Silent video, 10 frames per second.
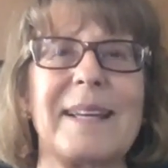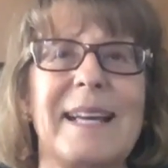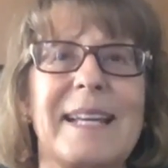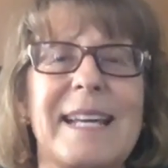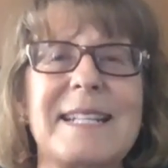
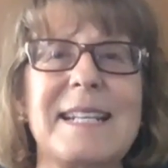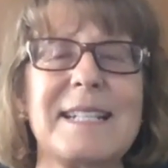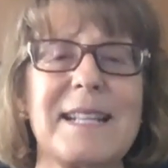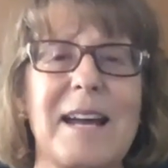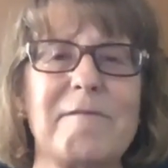getting into
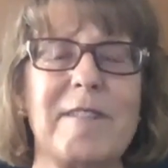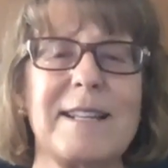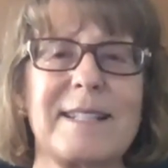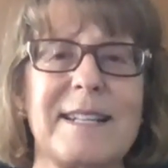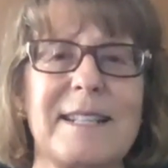that
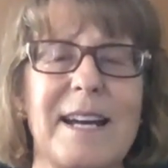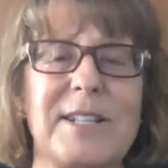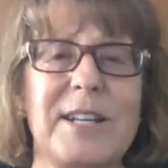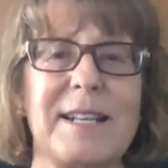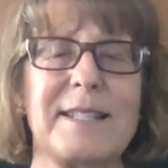rest and
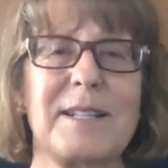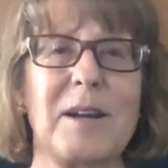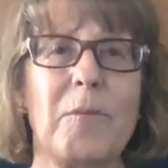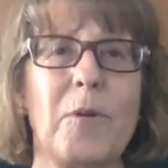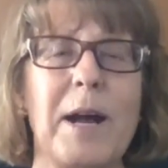digest
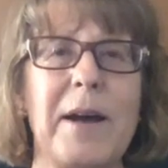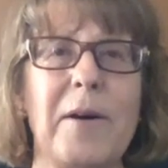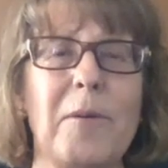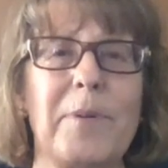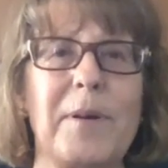will help